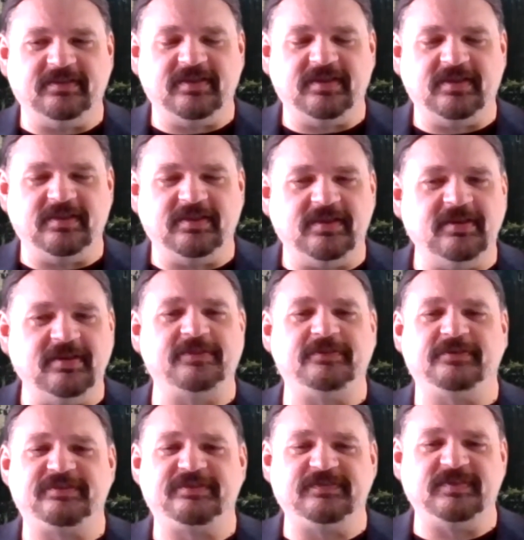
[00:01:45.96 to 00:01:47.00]

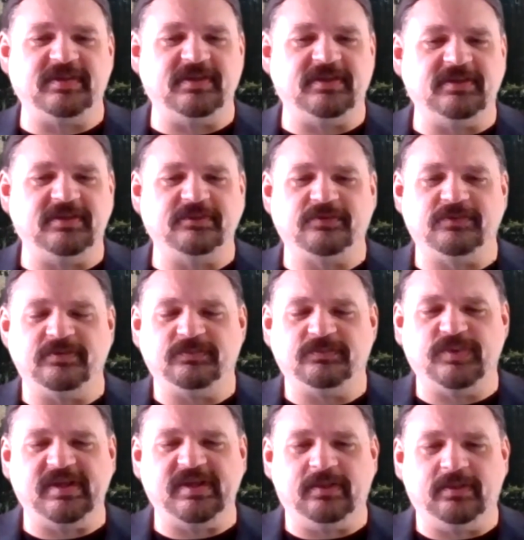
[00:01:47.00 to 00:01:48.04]
Another
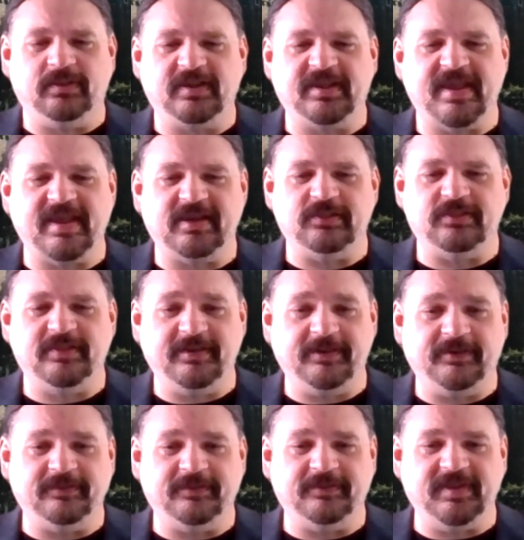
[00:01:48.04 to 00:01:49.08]
way to look at it,
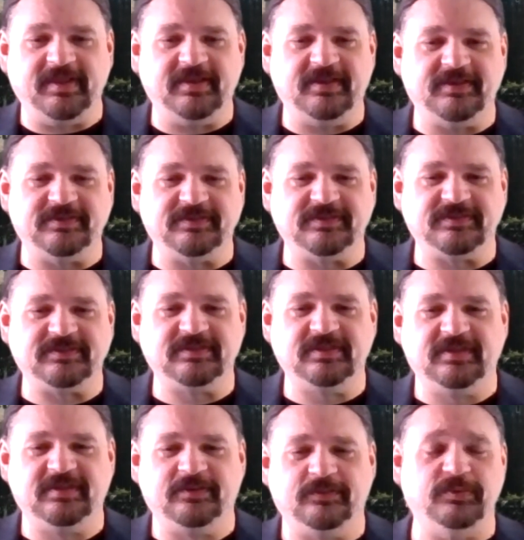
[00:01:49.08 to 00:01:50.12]
though, is
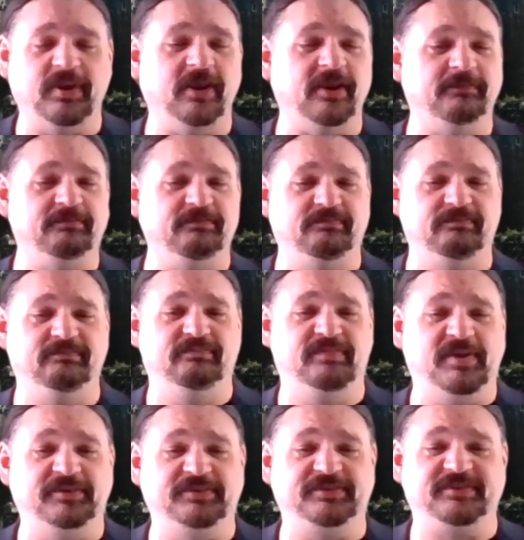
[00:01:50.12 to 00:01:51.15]
where
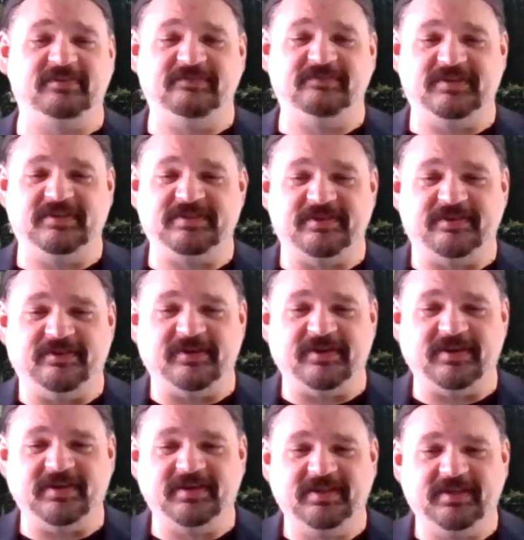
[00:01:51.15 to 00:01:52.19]
most of us
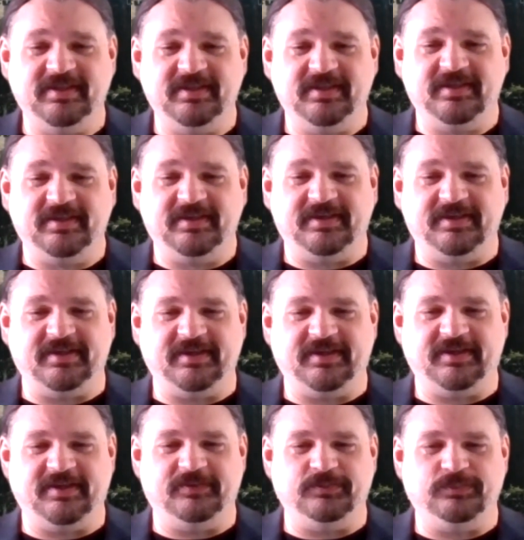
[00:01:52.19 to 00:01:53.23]
are
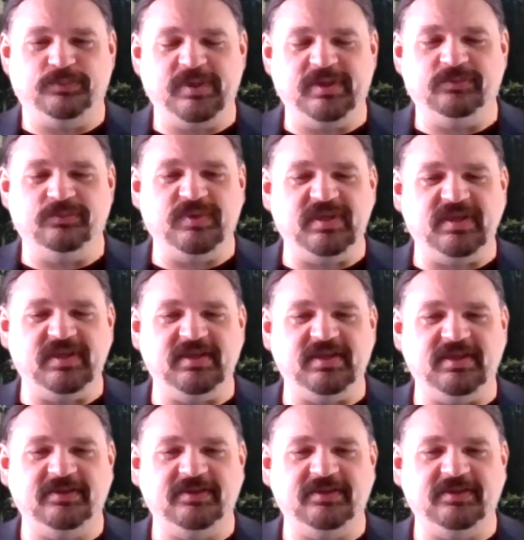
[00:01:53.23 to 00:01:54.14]
when we